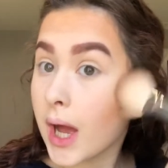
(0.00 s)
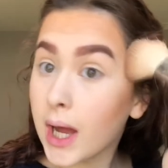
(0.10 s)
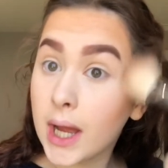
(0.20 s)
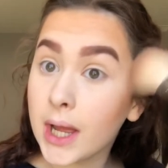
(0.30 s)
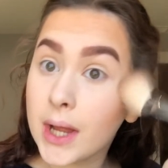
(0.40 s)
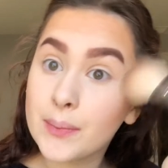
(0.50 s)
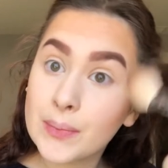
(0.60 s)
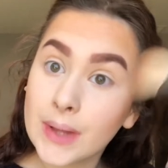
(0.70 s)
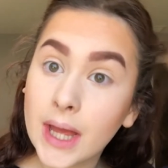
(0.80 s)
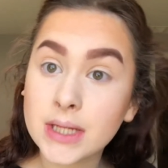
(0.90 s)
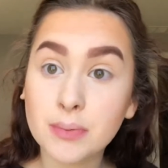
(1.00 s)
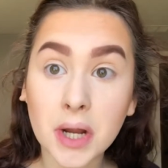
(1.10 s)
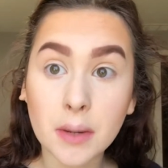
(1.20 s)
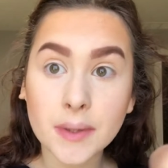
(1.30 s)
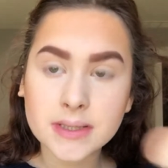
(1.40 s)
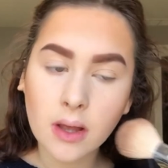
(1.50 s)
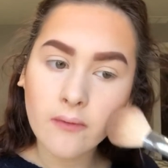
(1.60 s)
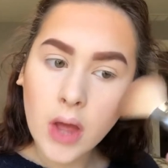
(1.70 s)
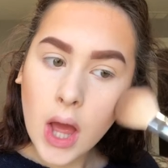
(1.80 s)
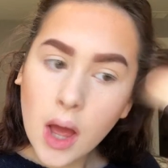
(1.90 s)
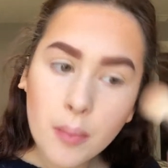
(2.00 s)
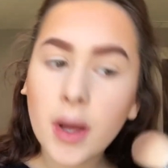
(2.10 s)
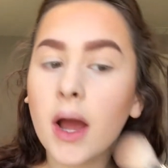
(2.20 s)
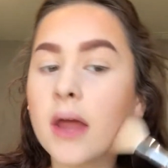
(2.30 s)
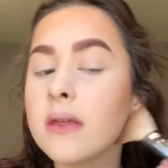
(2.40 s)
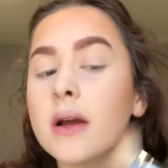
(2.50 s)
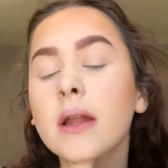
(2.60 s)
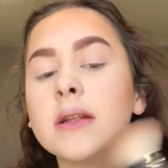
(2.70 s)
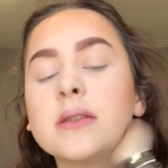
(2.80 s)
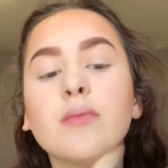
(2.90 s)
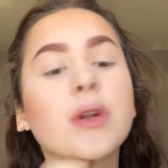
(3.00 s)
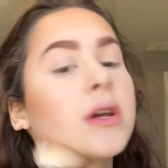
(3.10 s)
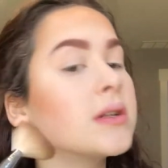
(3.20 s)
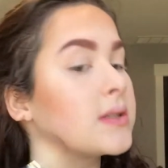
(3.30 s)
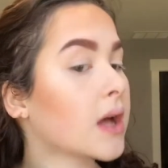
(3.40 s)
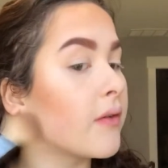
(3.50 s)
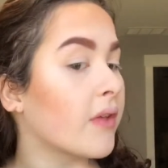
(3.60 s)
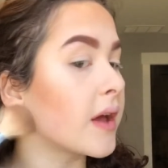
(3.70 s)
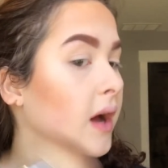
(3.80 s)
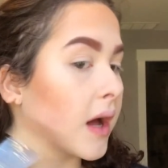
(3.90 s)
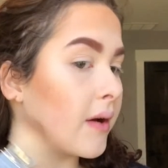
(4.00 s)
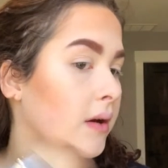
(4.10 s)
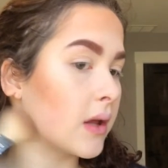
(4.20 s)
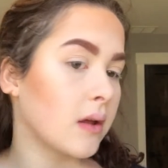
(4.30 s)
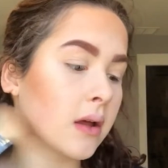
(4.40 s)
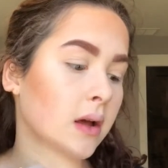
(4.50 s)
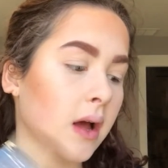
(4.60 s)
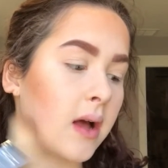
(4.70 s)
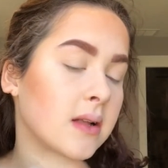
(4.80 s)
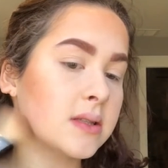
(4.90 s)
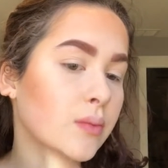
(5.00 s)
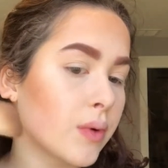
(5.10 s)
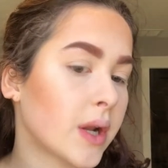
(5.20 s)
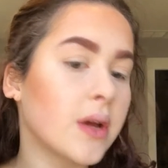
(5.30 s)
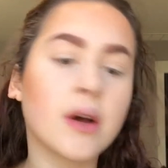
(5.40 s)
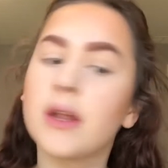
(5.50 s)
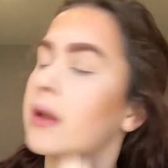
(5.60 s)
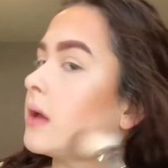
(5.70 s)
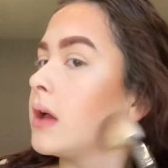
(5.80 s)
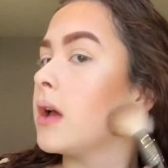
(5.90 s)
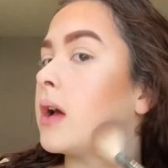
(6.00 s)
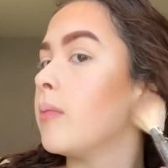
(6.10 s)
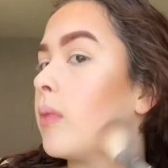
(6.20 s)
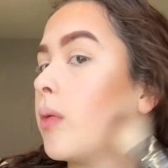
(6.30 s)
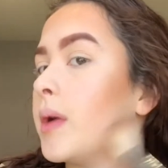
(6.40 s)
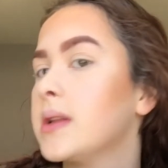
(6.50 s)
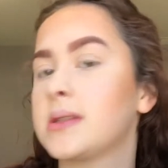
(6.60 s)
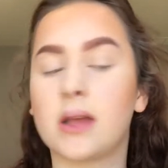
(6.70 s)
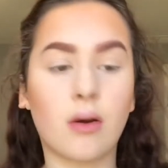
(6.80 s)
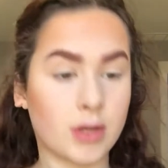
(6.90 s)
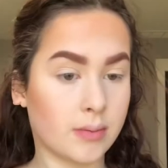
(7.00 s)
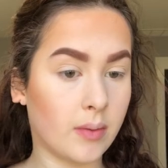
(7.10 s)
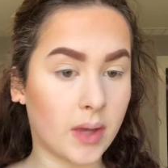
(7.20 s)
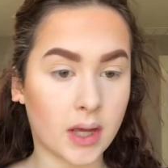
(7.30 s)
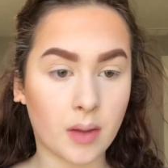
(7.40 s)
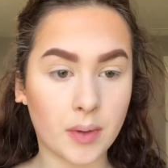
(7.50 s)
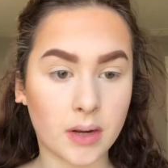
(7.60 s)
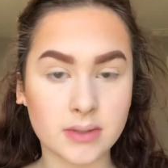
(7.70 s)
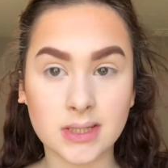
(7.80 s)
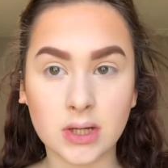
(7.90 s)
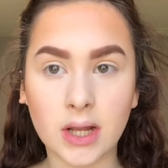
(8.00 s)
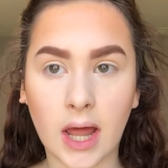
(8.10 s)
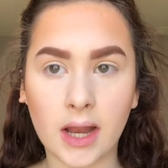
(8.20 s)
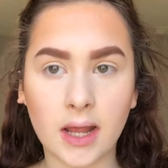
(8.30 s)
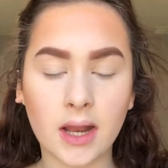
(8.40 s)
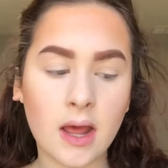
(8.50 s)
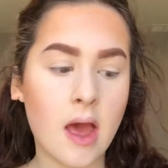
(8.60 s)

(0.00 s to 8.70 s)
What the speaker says: I hate to brag on myself, but I think I did some pretty good stuff. Like, I had some pretty good moments with my makeup, and I was good at it.